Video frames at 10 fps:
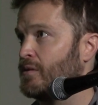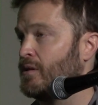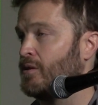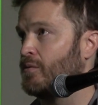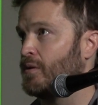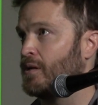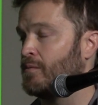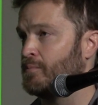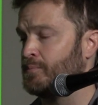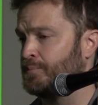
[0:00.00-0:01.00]
you know,
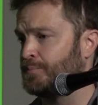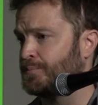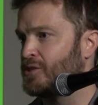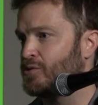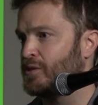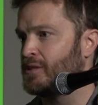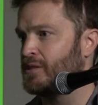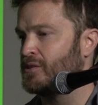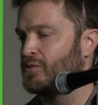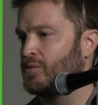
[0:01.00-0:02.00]

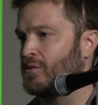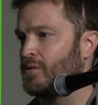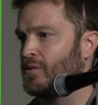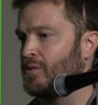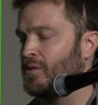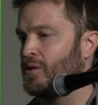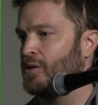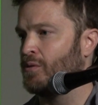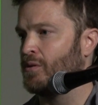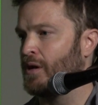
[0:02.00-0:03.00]
industries or, you know,
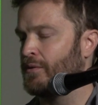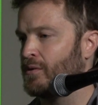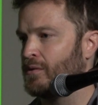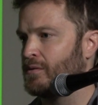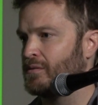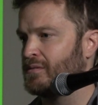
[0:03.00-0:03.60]
or other